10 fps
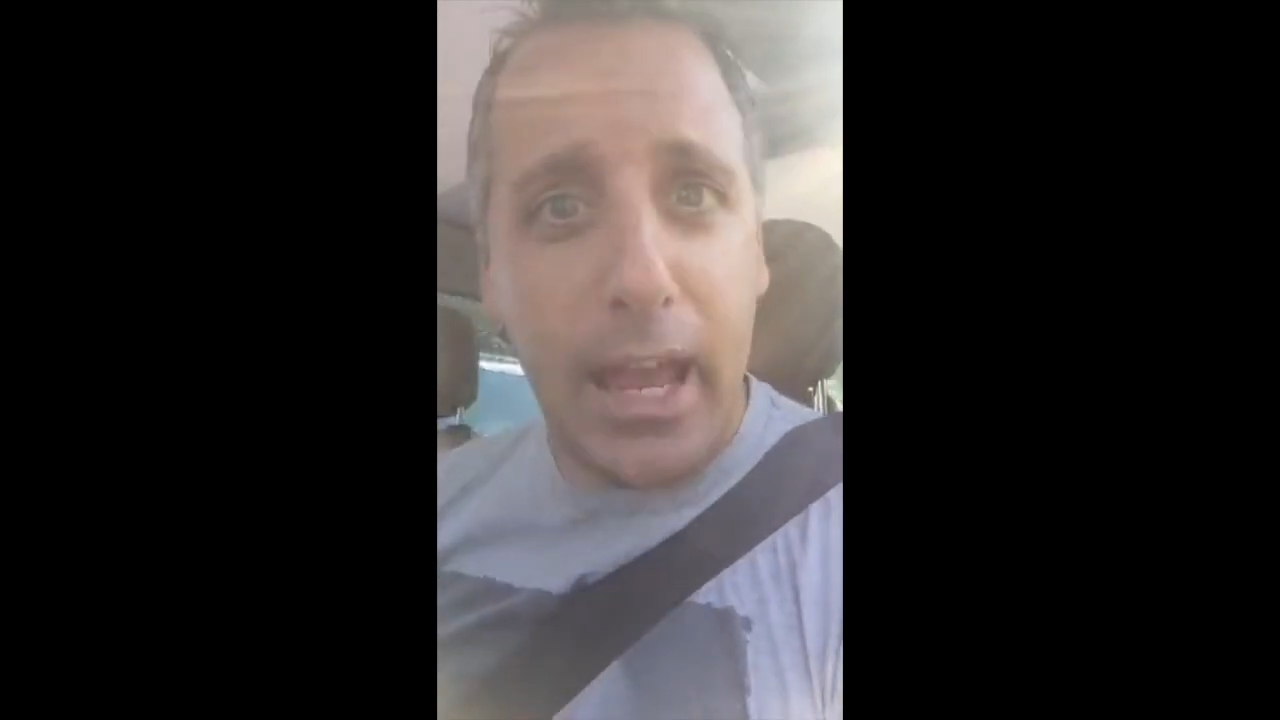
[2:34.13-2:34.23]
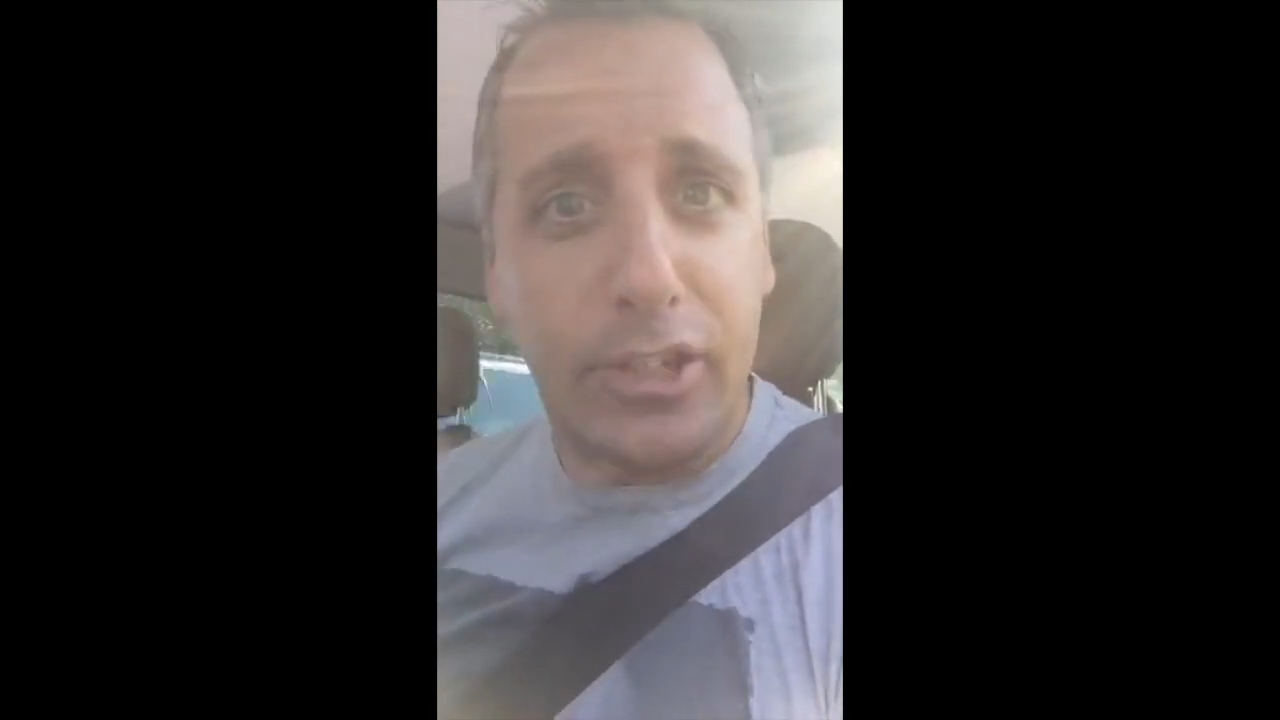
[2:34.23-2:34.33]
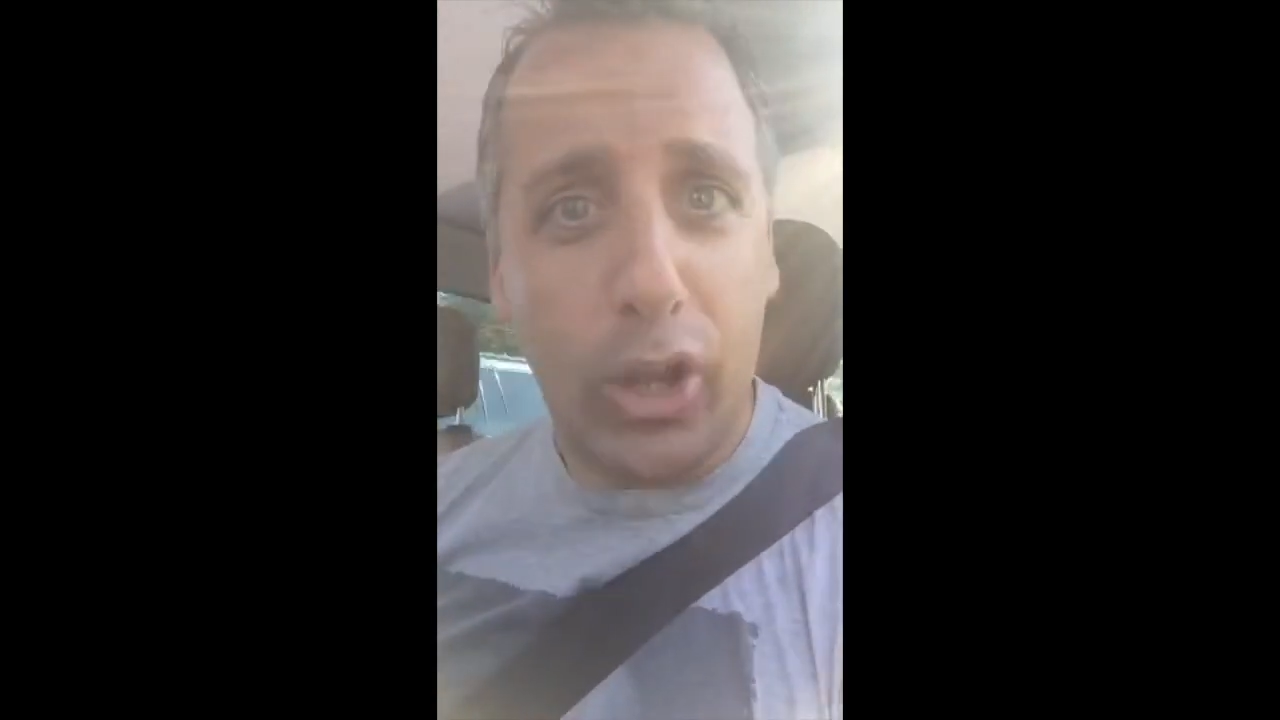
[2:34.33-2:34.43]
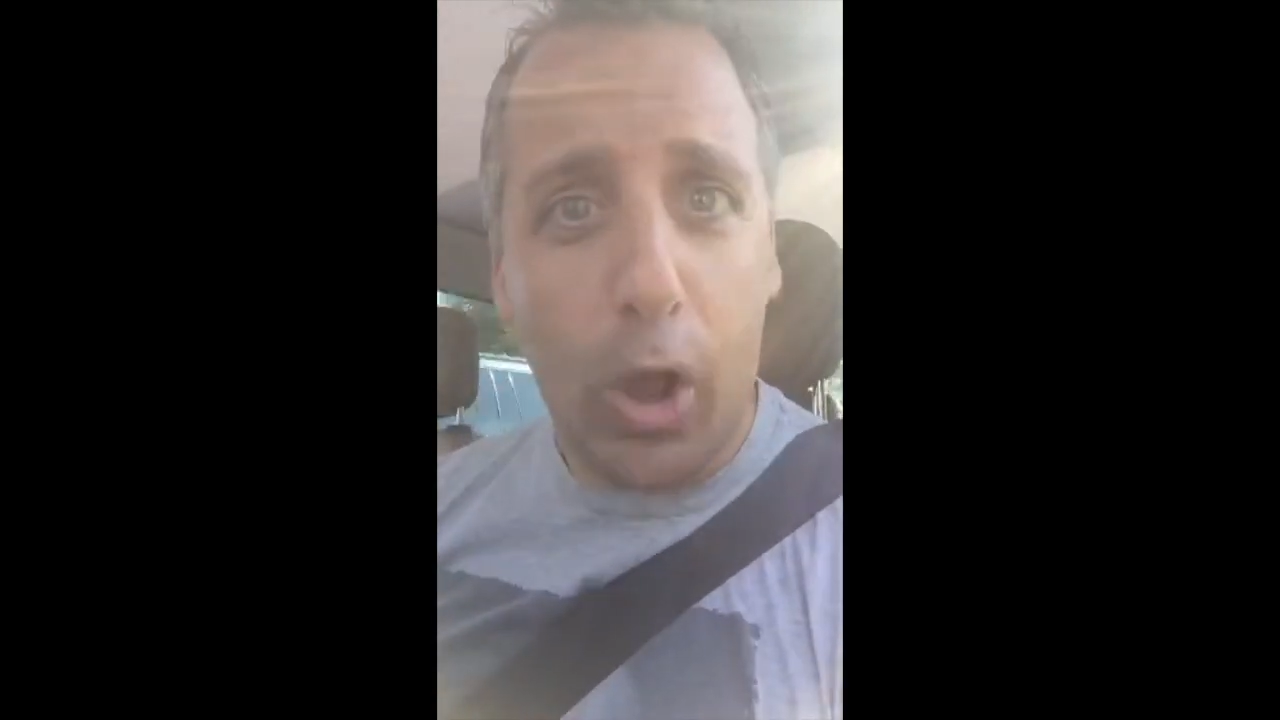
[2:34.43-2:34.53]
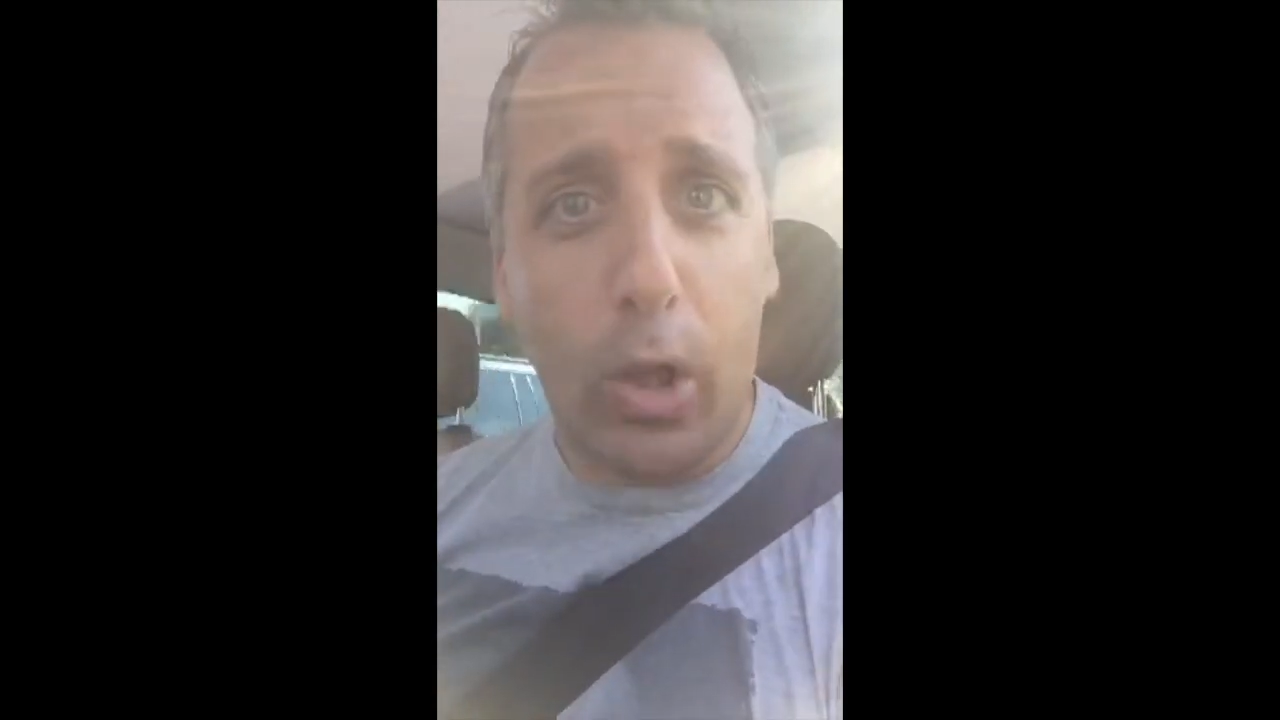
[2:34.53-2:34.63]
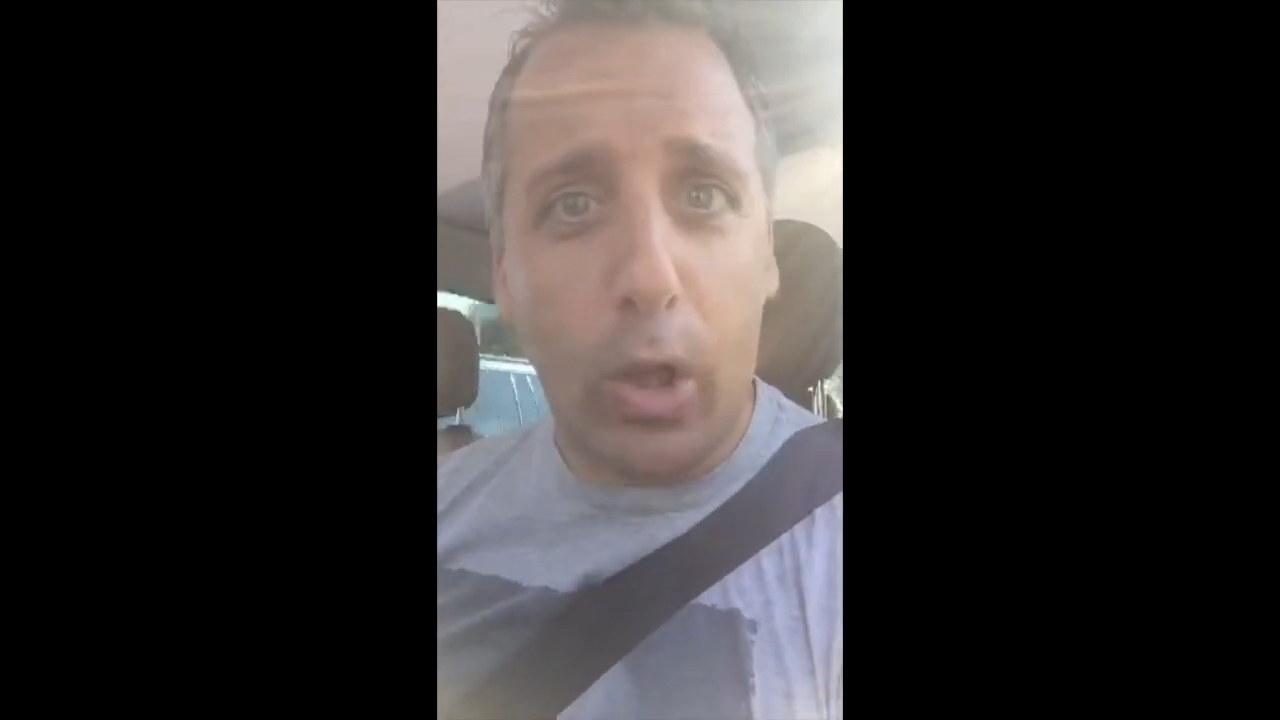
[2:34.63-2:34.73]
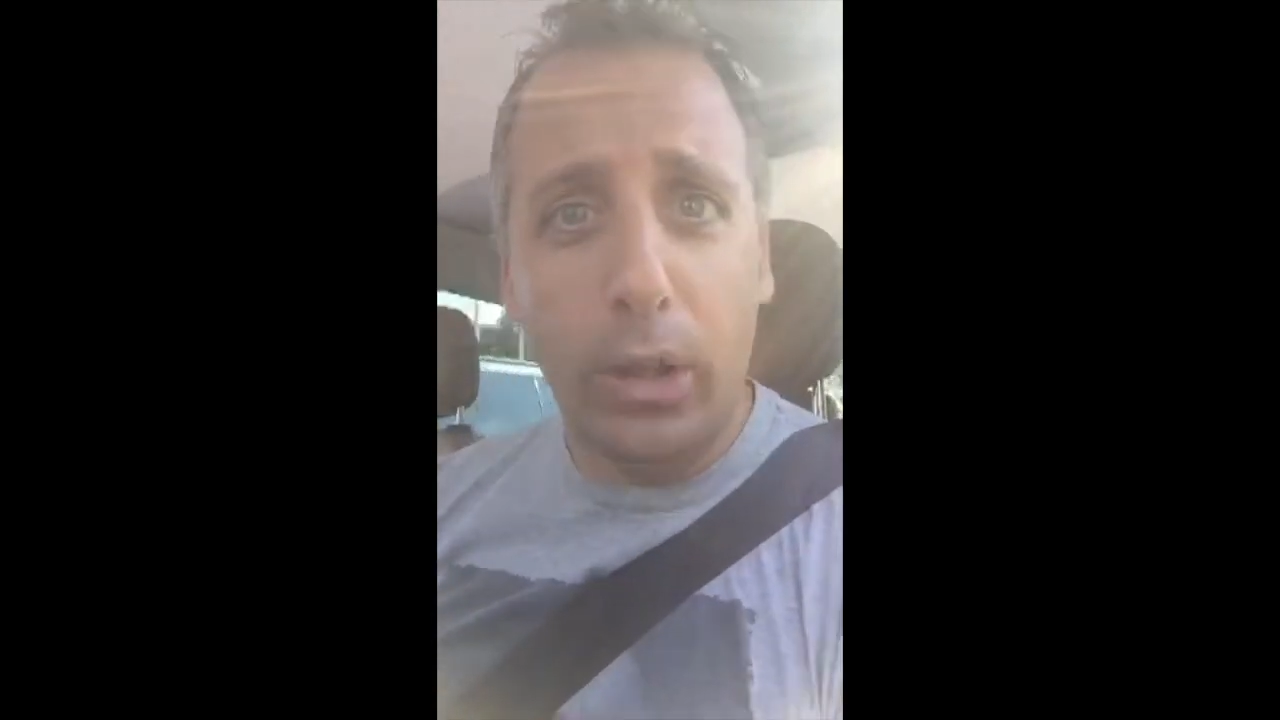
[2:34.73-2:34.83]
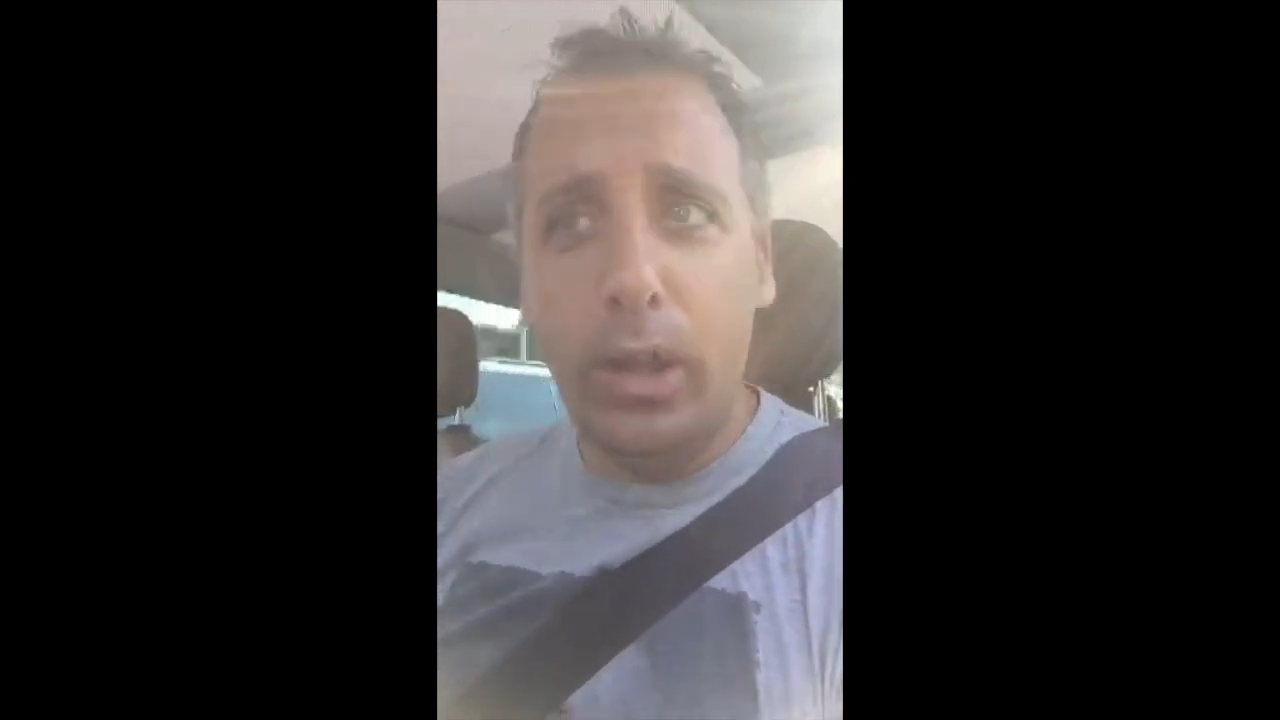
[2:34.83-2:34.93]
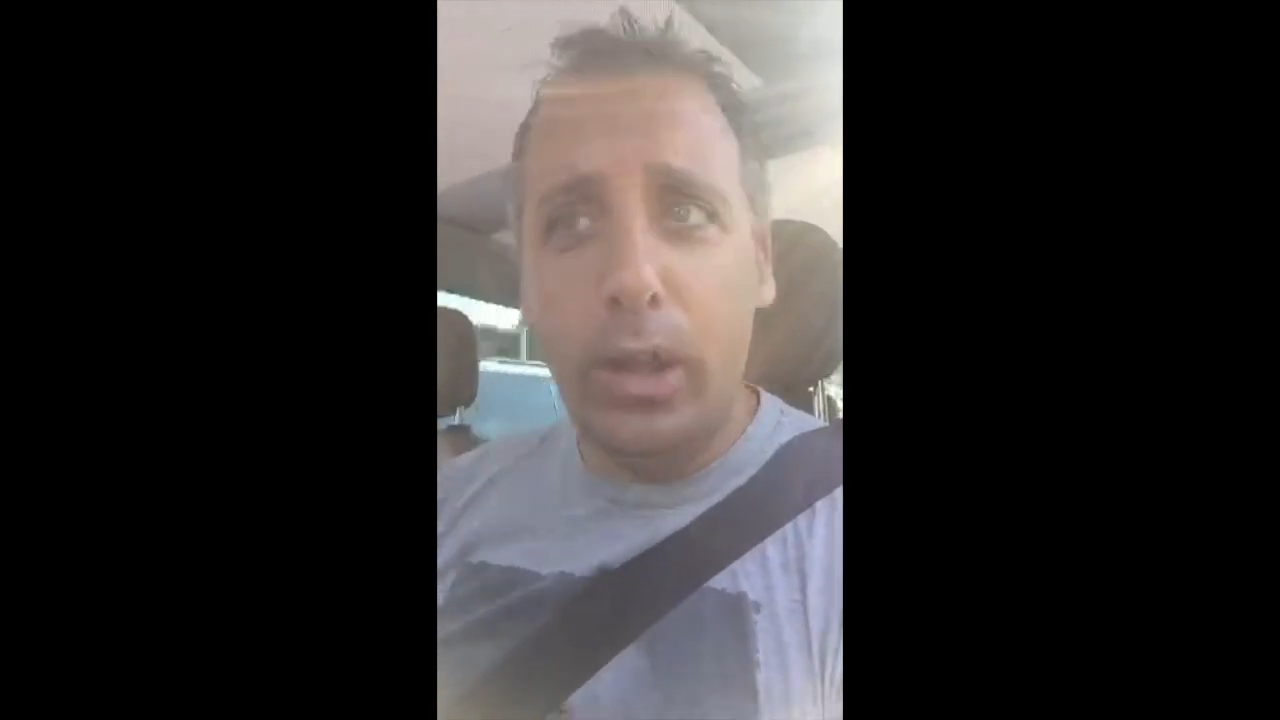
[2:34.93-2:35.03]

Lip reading: asshole.